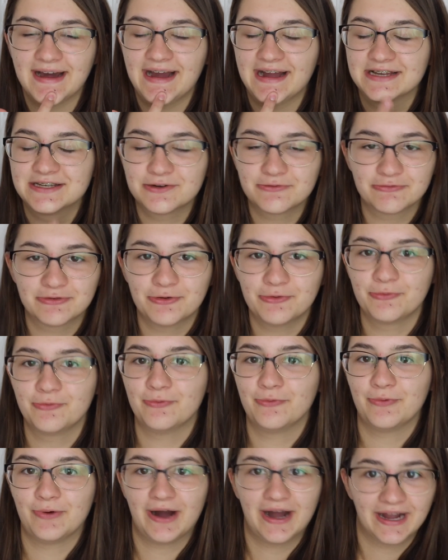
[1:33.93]
I don't know
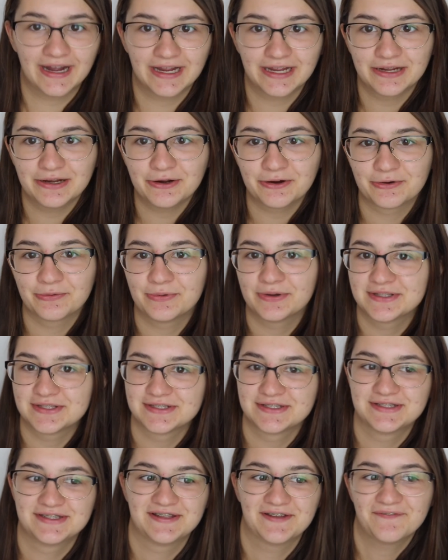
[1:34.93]
why or
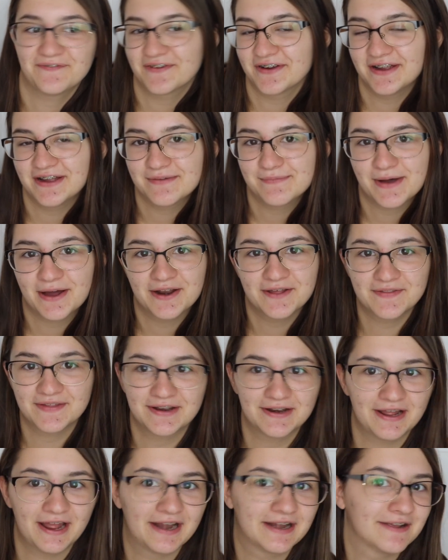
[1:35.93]
what's different about it
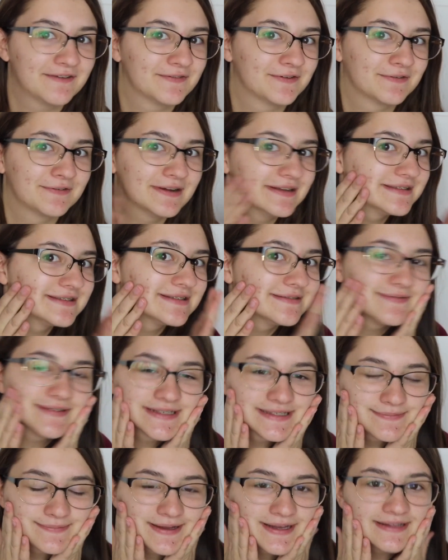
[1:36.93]
than any of the rest of
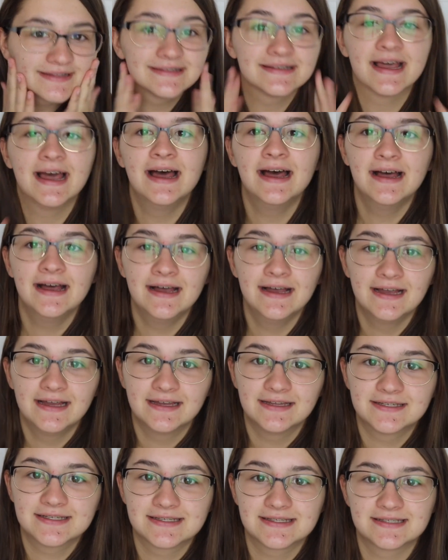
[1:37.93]
my spots.
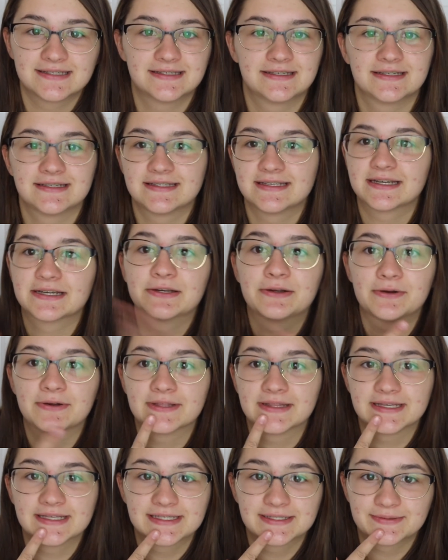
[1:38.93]
Just
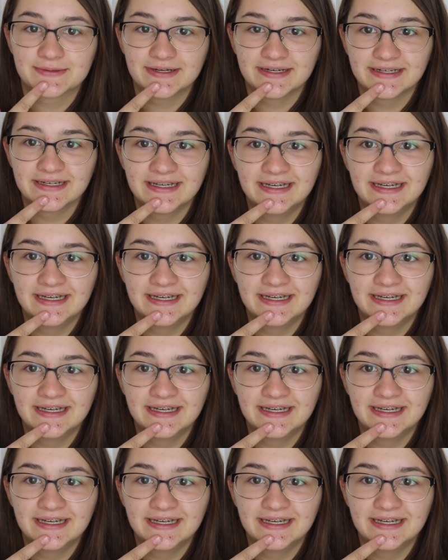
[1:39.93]
ignore this one.